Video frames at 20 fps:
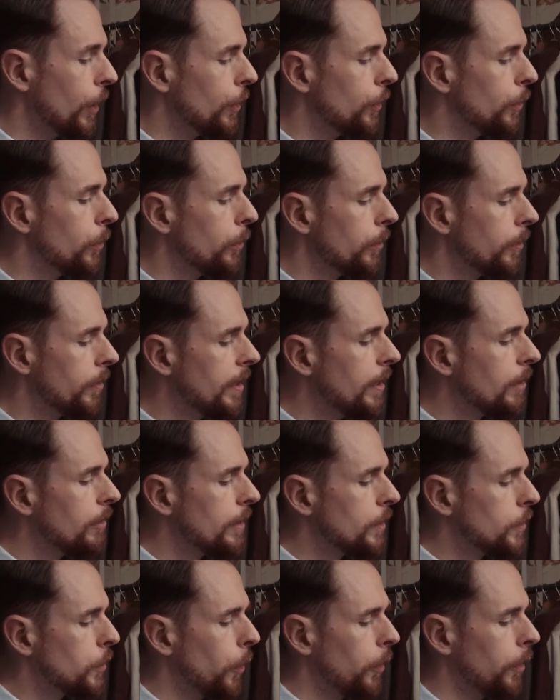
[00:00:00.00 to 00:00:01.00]
Do you see a
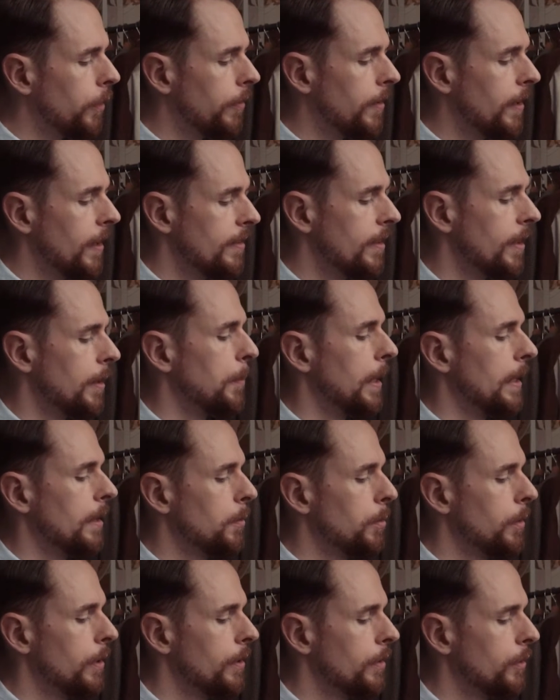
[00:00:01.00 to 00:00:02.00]
return of classic
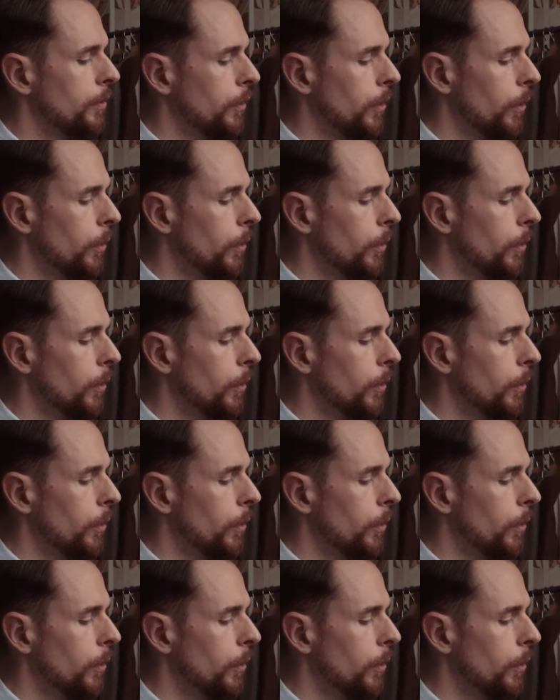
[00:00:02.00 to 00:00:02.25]
menswear not